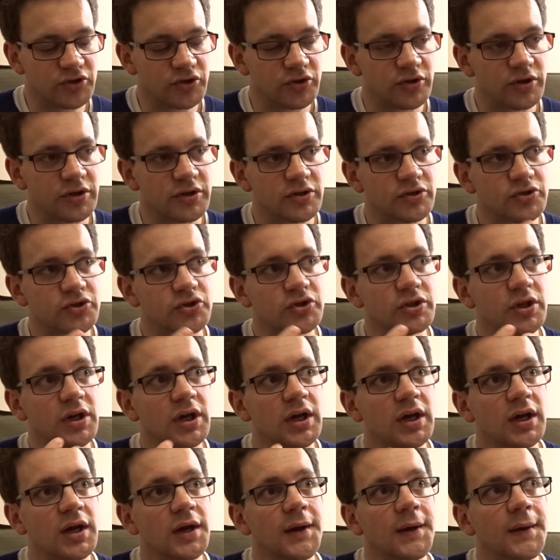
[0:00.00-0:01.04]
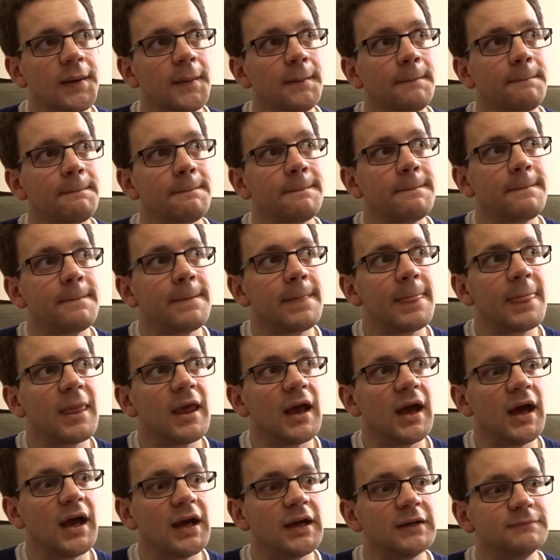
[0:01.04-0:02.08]
So there's
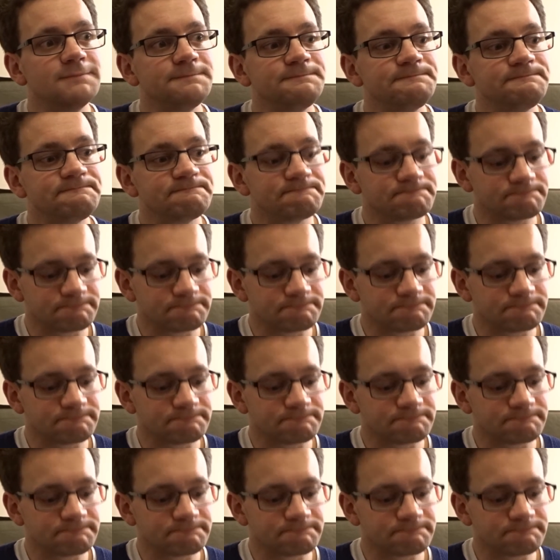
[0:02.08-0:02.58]
kind